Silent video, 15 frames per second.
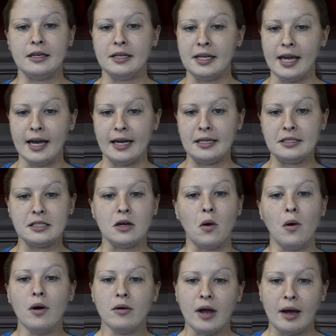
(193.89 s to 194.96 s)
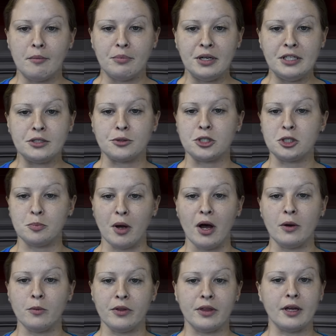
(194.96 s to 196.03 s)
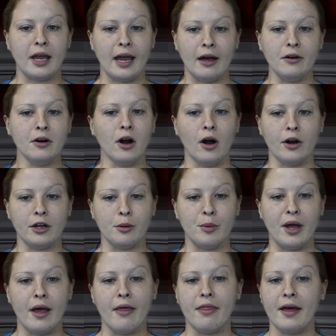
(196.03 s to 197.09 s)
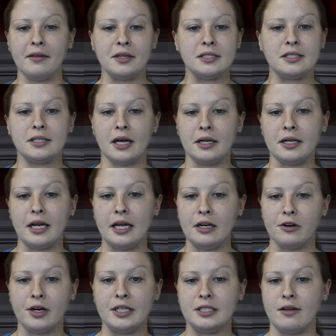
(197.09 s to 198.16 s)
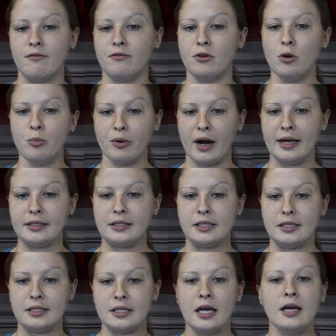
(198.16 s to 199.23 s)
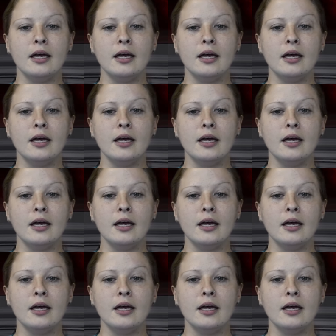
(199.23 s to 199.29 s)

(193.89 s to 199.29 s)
Yet, oil companies respond with the counter-argument that the sudden increase in fuel prices